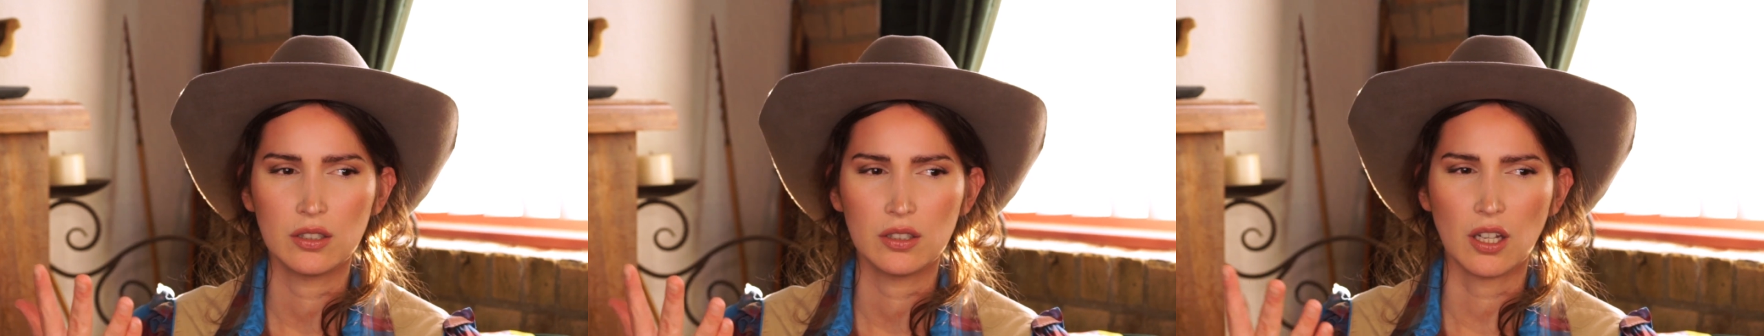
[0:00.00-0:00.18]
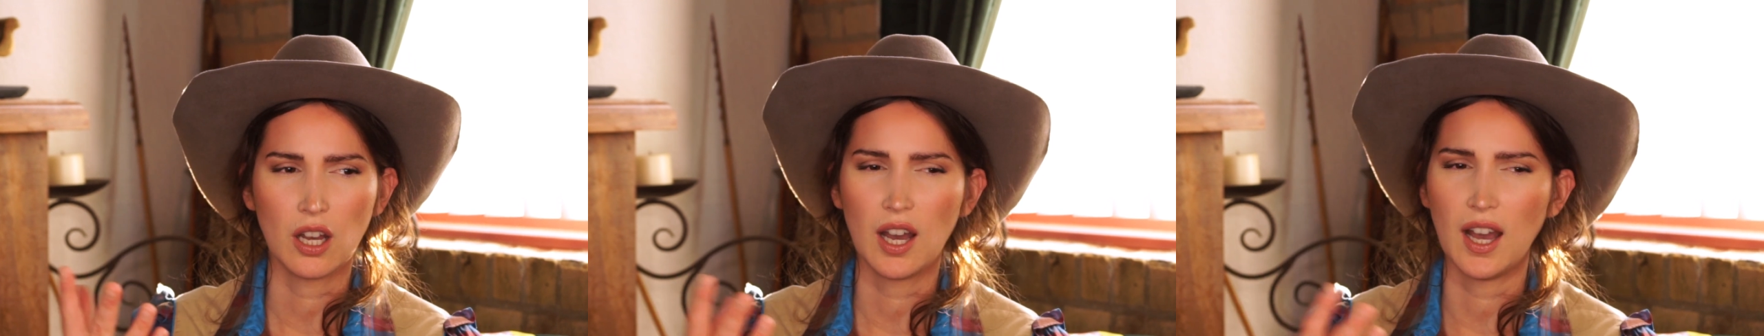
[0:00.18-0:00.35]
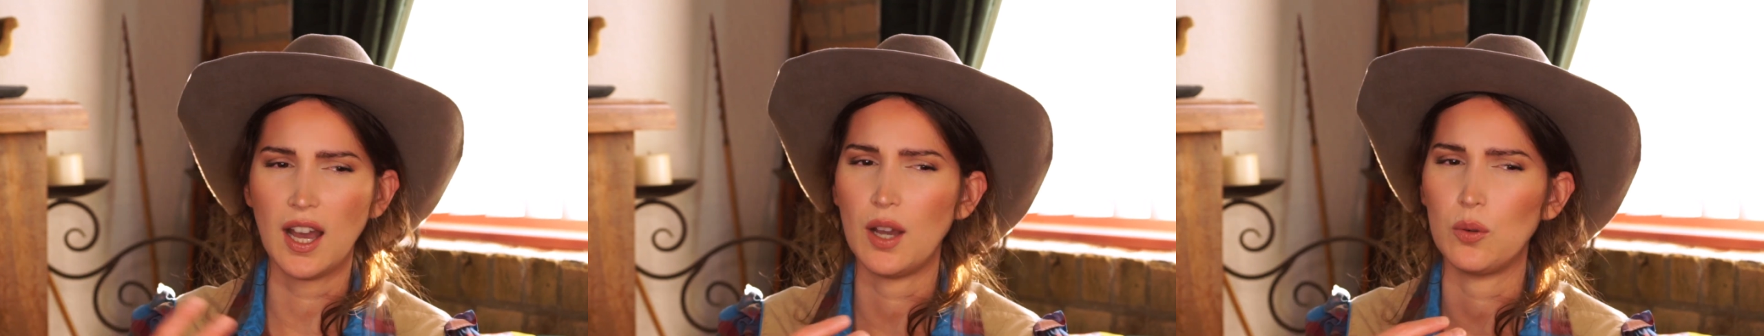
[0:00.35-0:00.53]

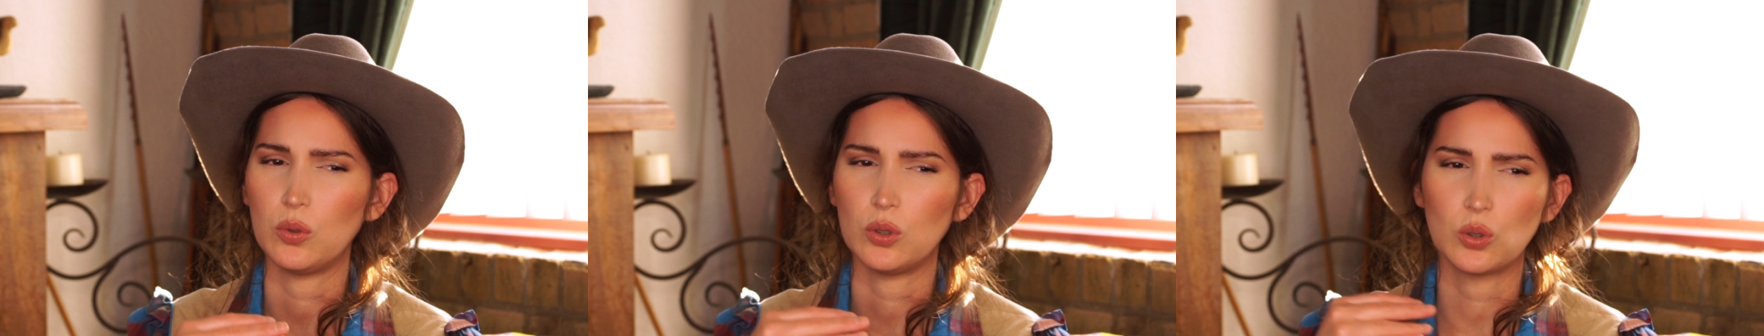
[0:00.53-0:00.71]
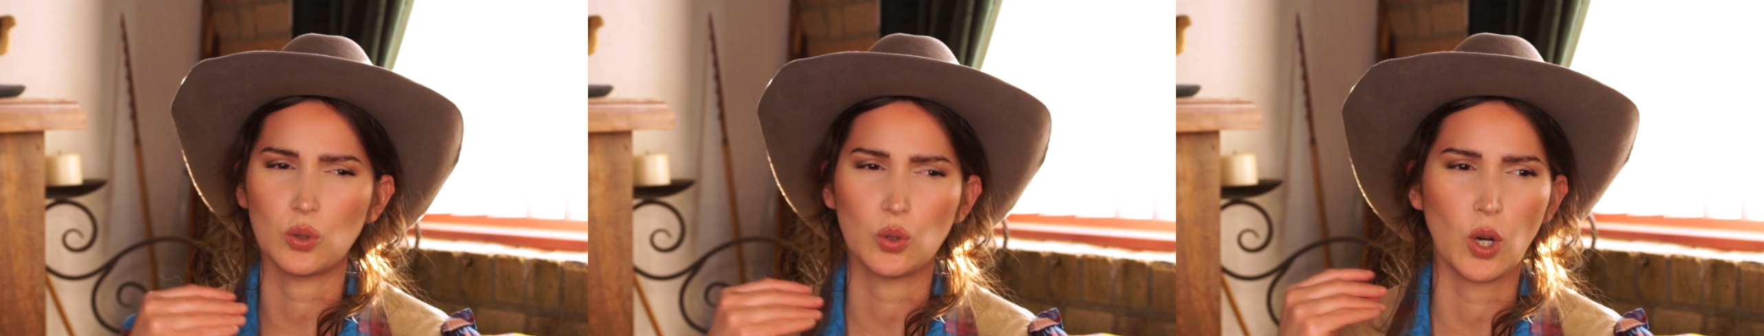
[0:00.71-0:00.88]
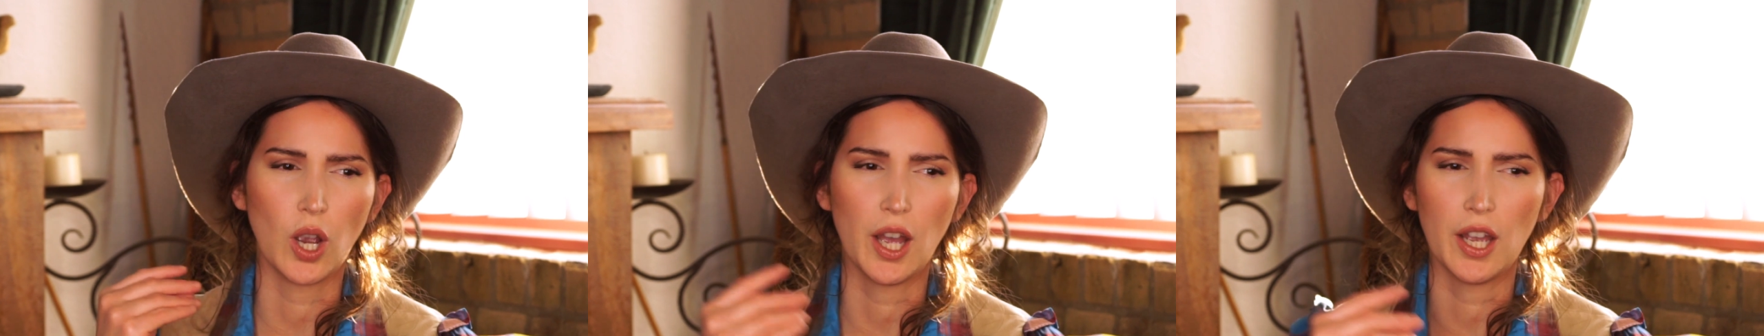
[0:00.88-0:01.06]
I will
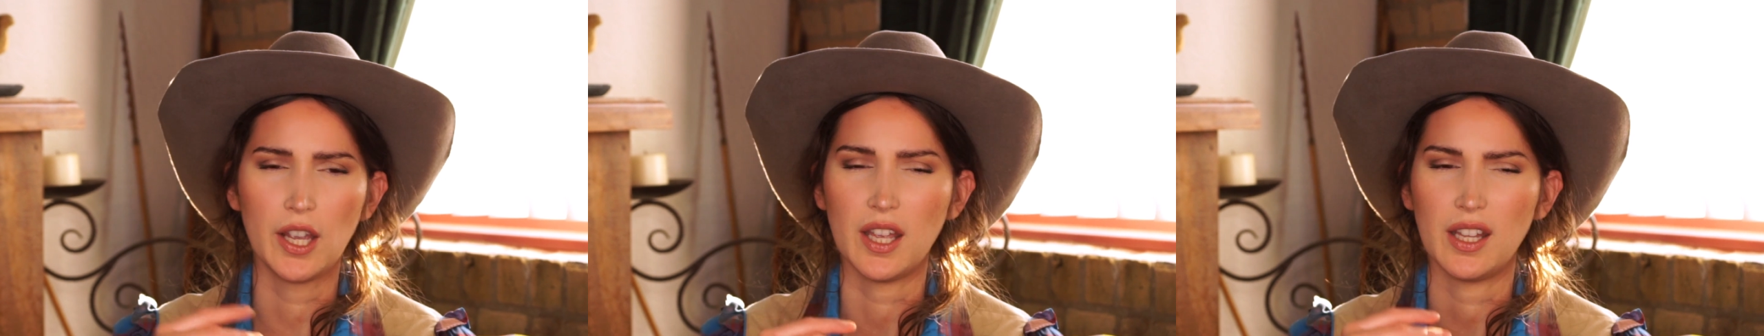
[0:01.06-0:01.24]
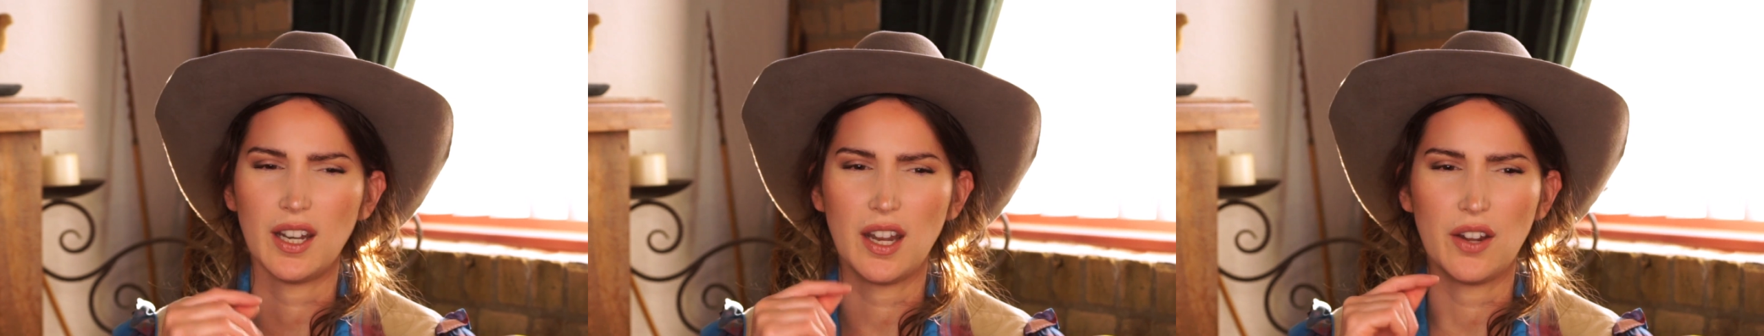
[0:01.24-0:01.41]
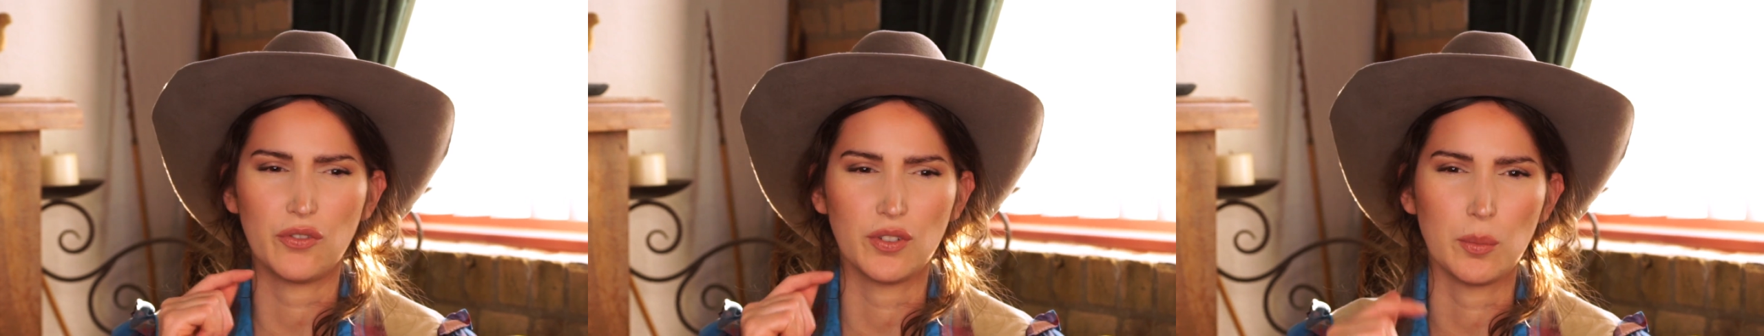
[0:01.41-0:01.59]
cry at
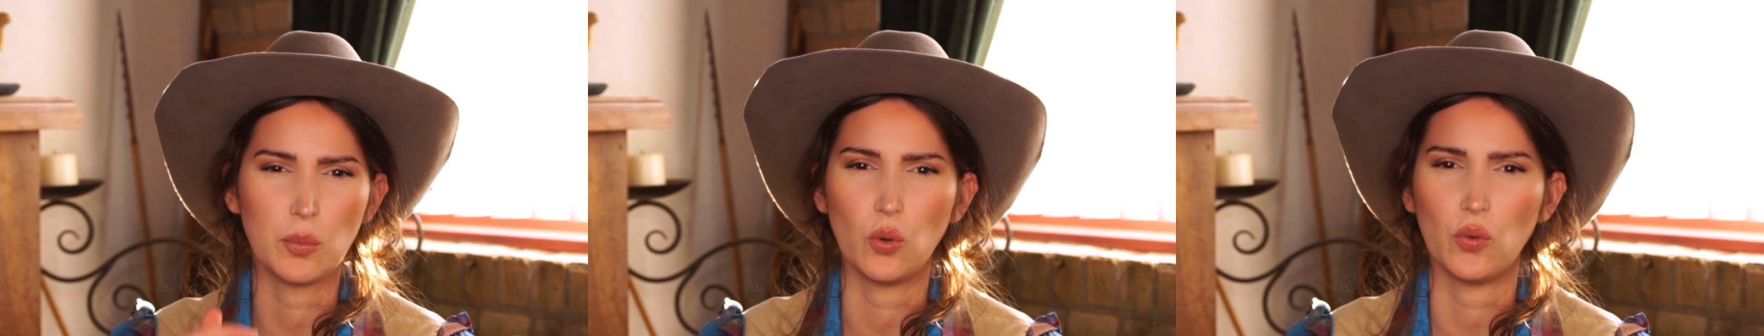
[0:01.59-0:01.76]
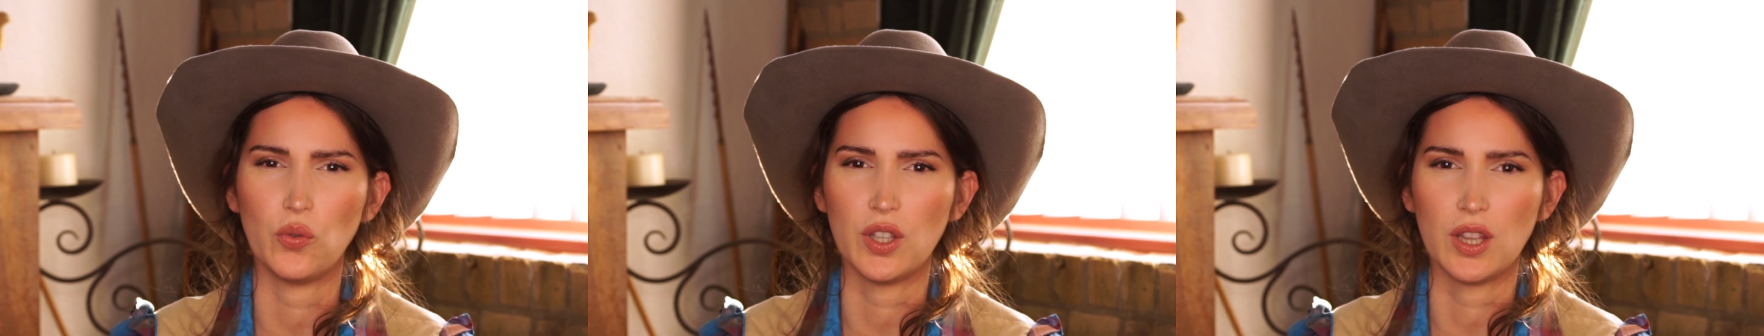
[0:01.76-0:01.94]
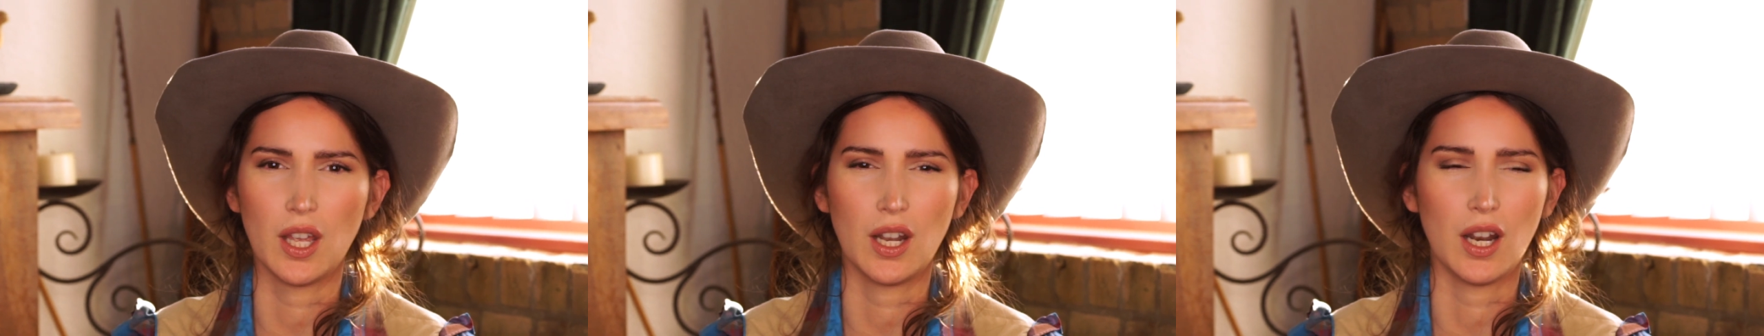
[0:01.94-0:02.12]
every movie
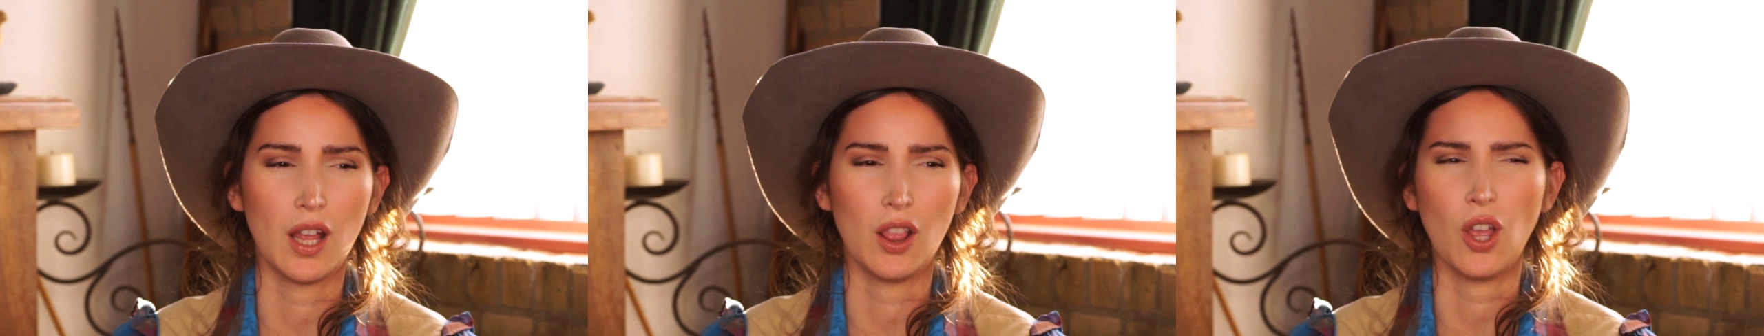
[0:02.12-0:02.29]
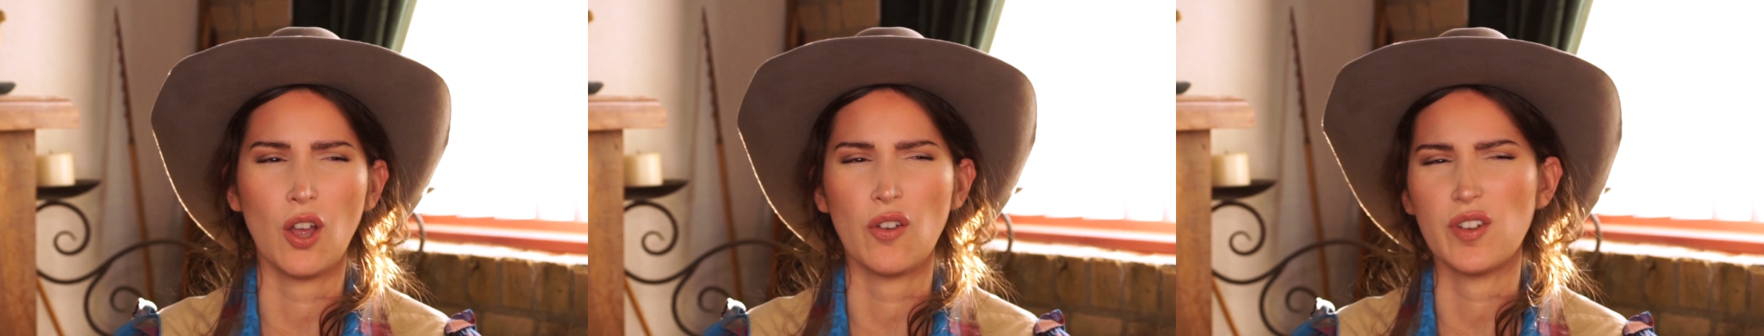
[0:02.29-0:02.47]
that I love,